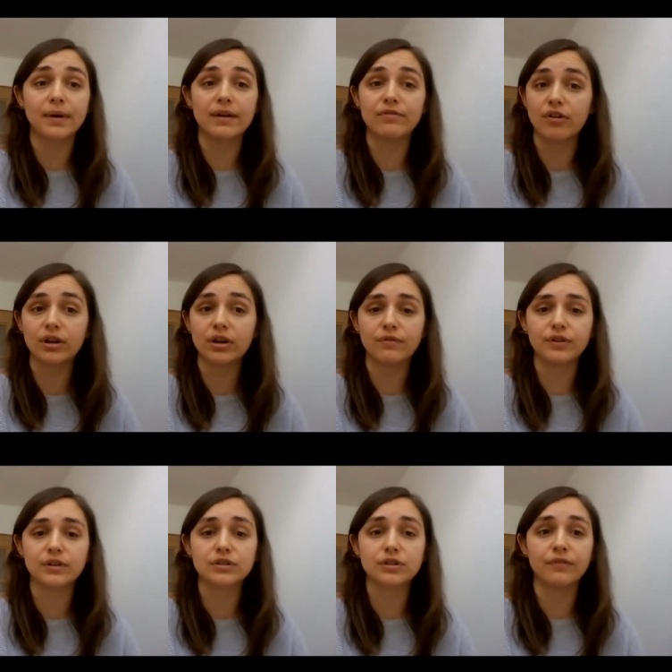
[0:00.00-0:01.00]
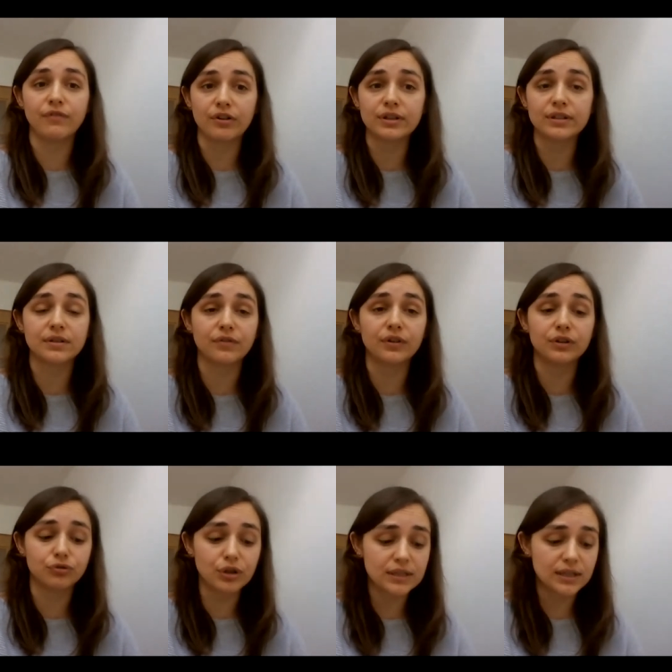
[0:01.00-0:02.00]
by very diverse, various
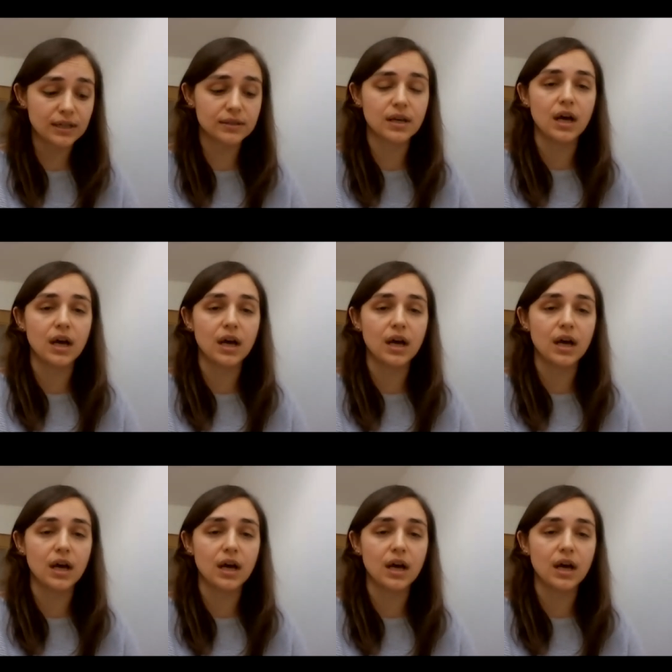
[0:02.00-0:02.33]
different reasons.